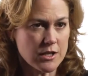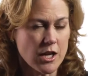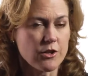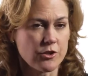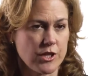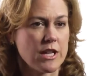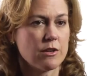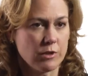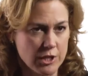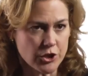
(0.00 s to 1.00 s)
to understand a
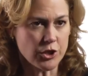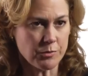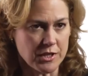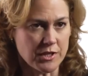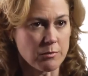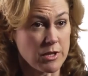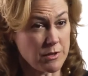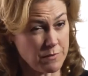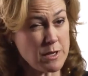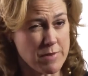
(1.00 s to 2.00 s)
relationship system and the
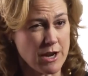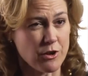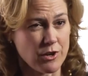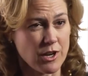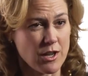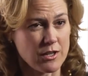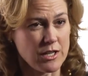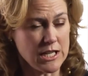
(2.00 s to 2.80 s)
feedback going on